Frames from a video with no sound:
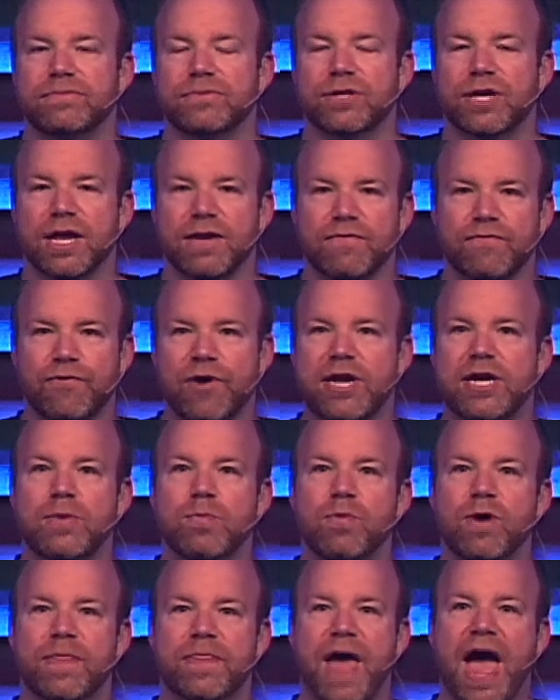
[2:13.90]
confronted
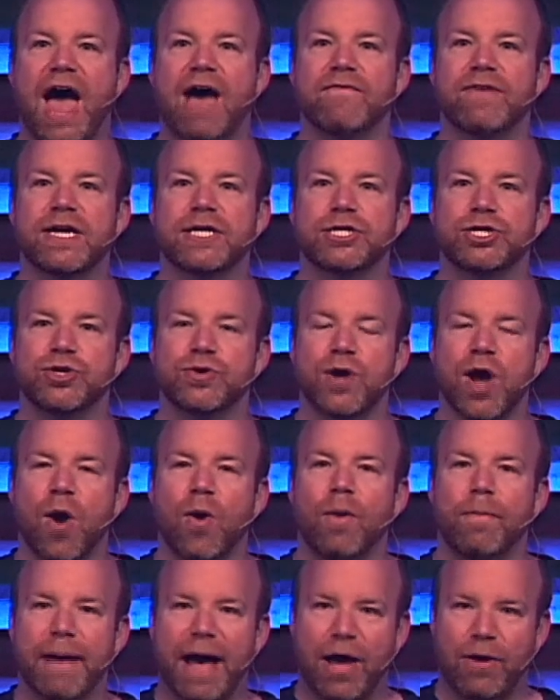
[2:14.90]
with having to go
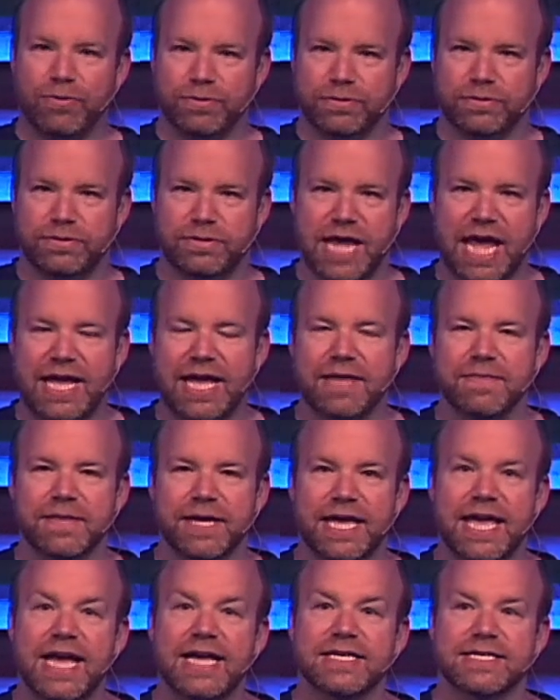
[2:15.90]
about taking the
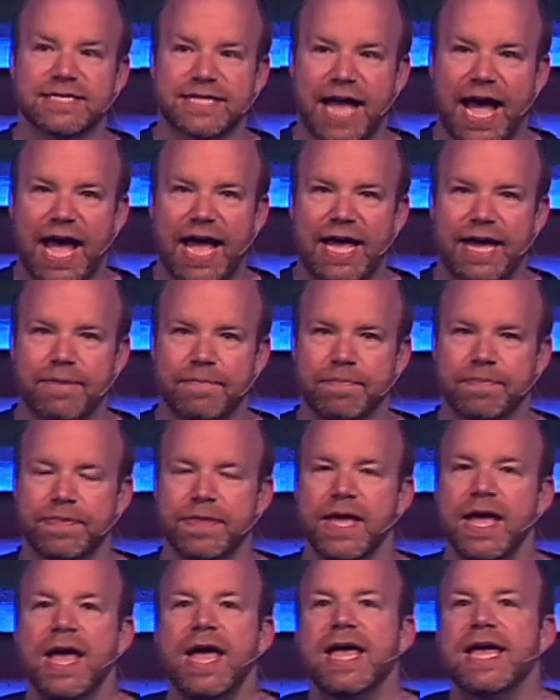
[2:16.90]
king's diet,
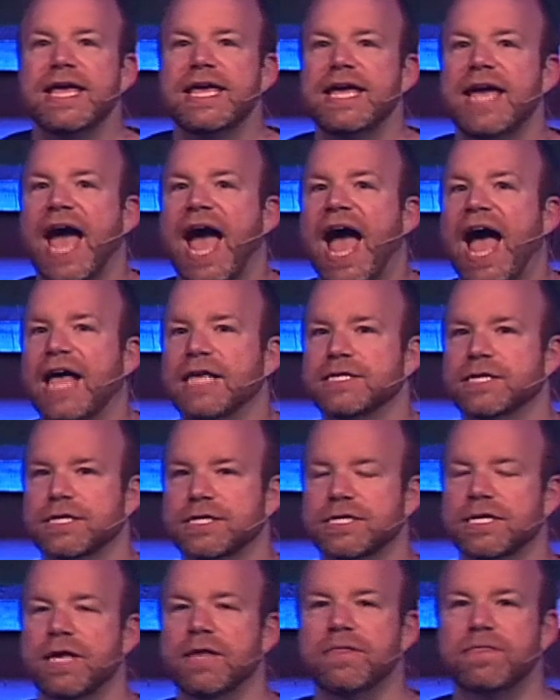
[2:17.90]
he
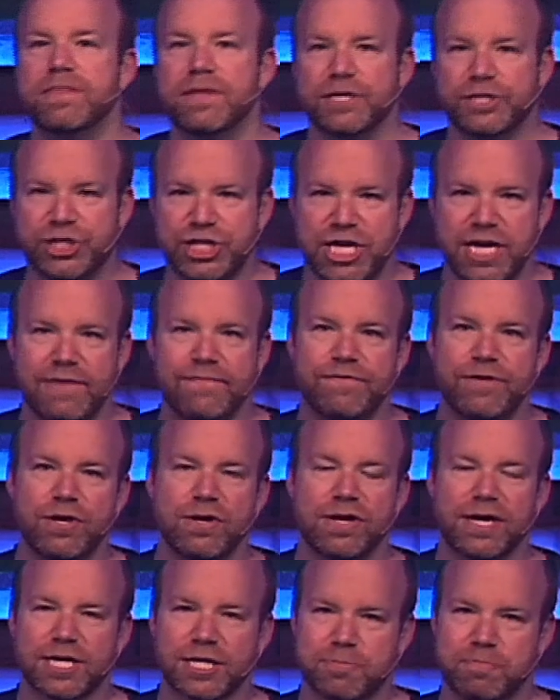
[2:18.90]
asks the chief
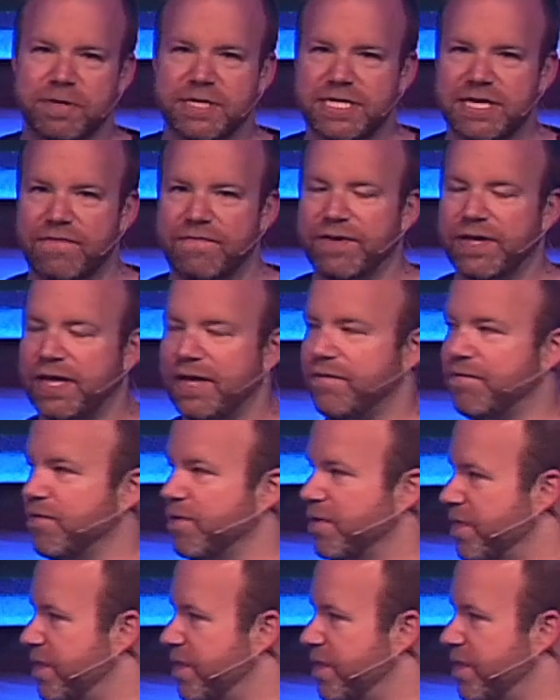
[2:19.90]
eunuch specifically for